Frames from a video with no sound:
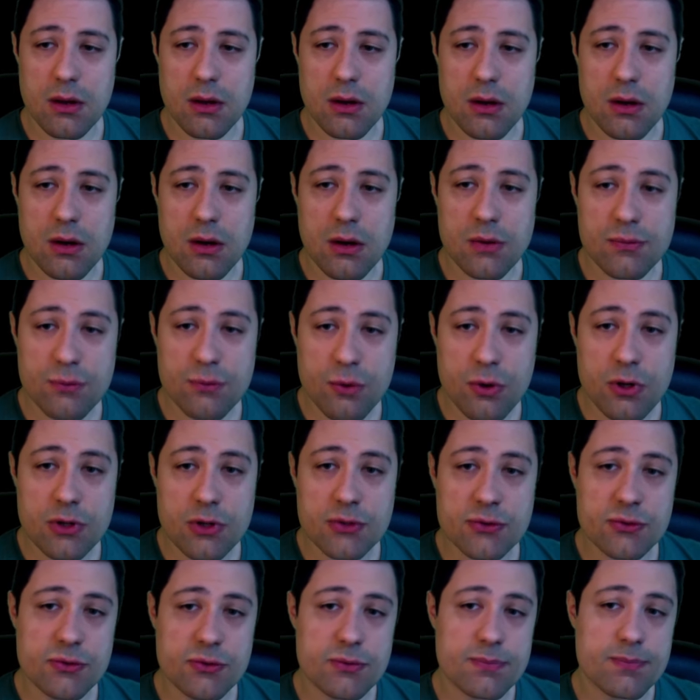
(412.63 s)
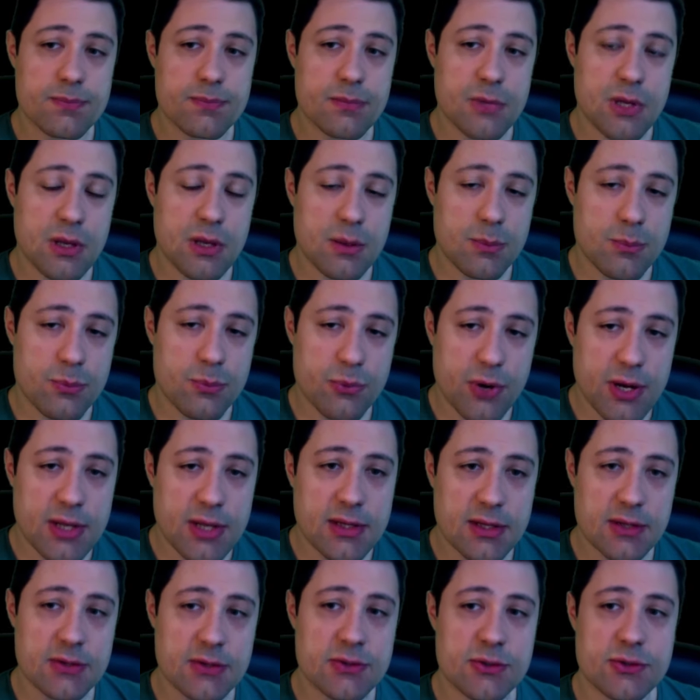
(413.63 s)
Of course, in
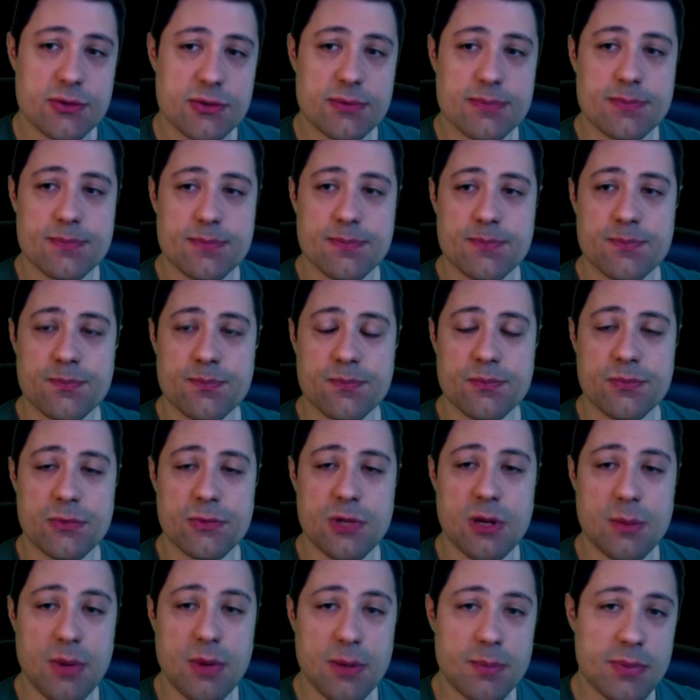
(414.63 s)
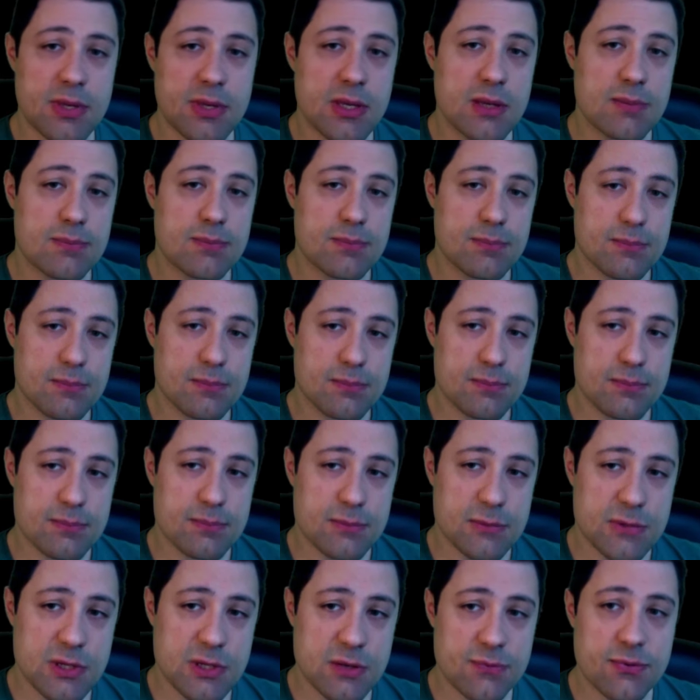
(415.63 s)
practice, there might be
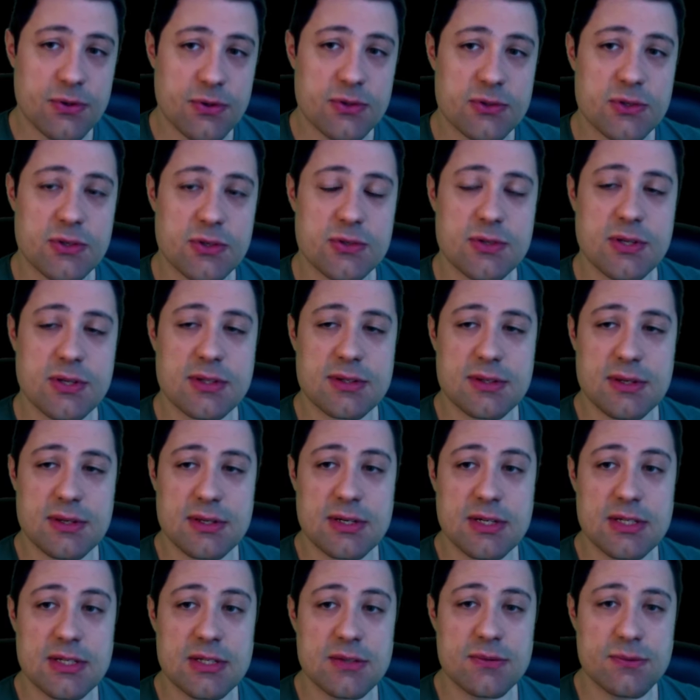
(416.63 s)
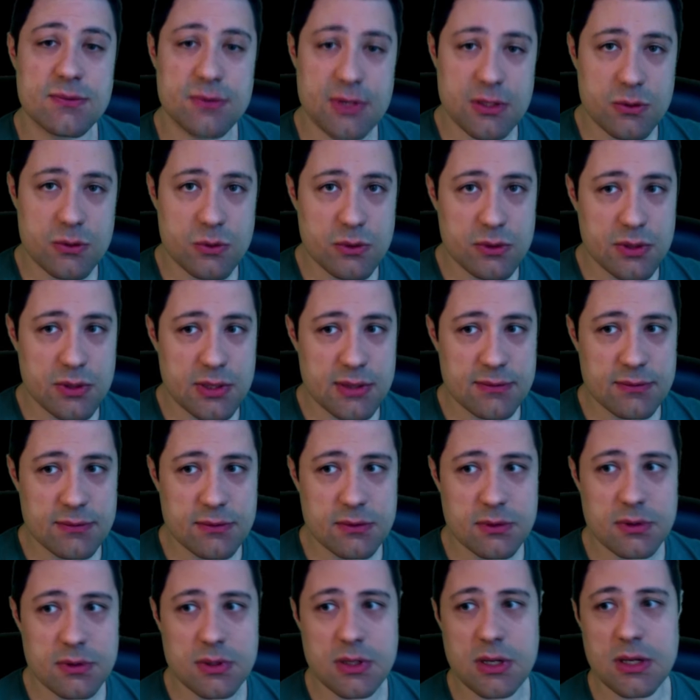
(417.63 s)
differences at an individual
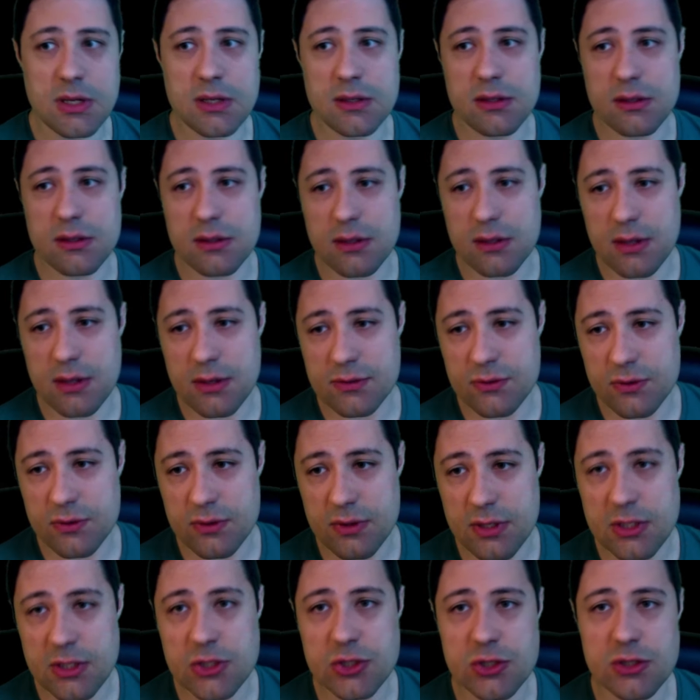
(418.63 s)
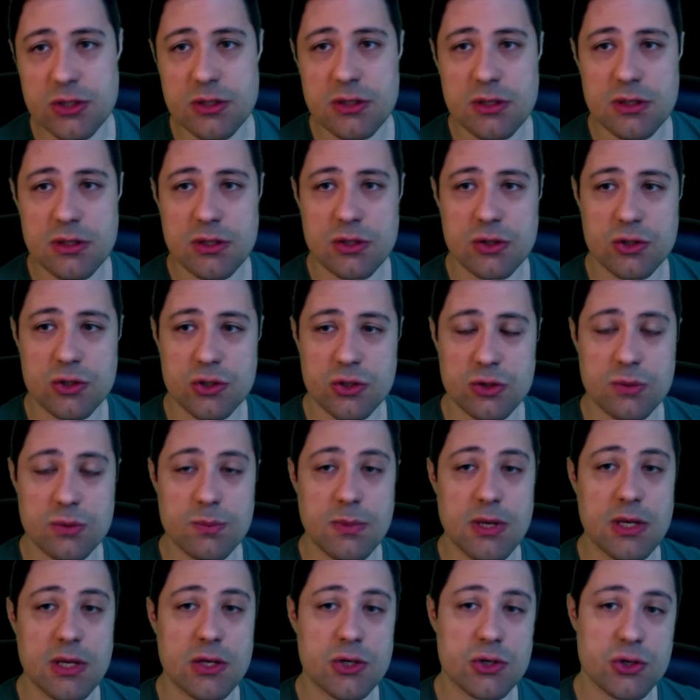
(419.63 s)
level, and as a teacher, you should
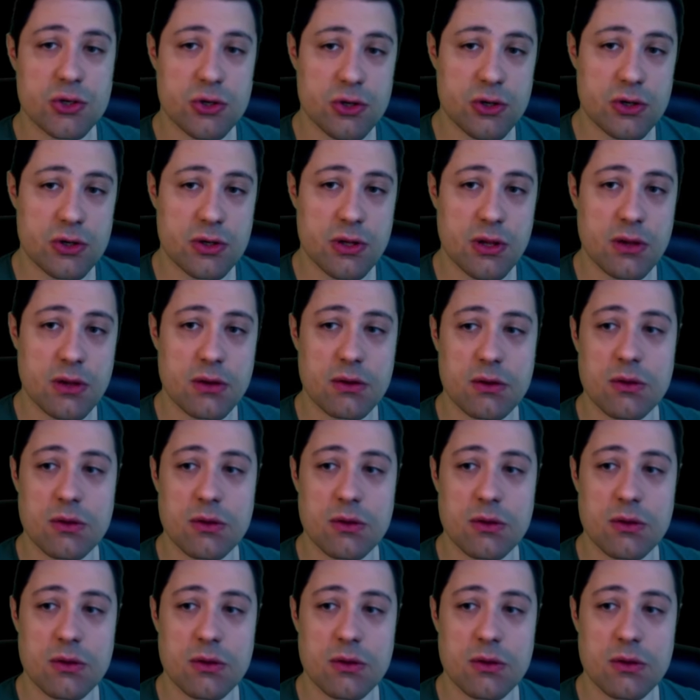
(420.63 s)
make sure that